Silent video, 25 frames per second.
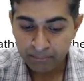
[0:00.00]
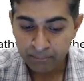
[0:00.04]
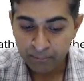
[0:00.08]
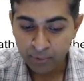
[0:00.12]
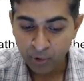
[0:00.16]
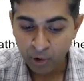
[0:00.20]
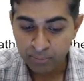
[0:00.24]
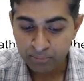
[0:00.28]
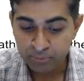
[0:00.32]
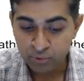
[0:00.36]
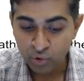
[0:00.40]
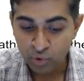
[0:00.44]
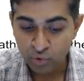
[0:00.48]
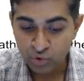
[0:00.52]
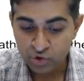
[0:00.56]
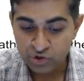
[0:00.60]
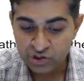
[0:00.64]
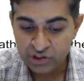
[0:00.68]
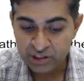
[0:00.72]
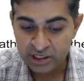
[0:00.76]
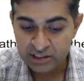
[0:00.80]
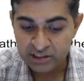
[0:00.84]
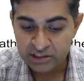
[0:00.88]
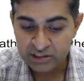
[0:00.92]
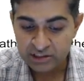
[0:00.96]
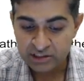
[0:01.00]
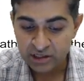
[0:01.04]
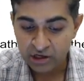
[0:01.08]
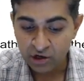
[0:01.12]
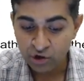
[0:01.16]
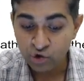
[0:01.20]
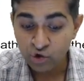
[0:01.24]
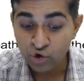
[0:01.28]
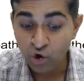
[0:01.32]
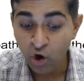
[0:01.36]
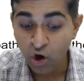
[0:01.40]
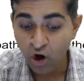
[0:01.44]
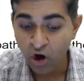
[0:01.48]
proptosis,
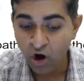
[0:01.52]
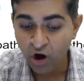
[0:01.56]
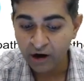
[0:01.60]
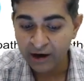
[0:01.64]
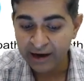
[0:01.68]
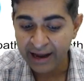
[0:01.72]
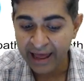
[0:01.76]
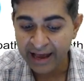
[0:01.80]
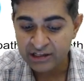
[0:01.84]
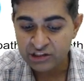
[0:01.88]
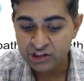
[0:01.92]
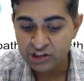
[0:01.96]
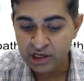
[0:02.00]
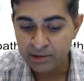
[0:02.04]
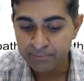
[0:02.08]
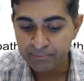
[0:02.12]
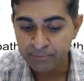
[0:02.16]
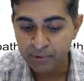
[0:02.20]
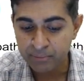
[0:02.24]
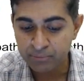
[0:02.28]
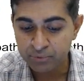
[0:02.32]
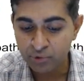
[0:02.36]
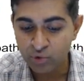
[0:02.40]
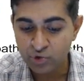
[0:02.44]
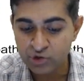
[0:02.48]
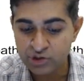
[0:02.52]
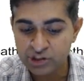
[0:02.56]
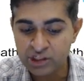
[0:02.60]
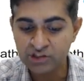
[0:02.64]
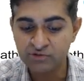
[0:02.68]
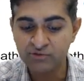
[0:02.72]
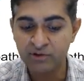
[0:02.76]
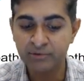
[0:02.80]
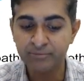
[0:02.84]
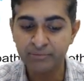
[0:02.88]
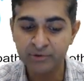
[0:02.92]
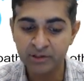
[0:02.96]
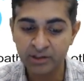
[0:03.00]
non-axial proptosis
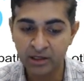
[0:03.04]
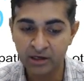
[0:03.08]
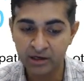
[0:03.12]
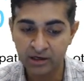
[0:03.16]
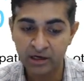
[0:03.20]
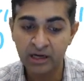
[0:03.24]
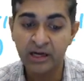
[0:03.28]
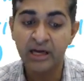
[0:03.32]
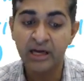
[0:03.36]
will be there.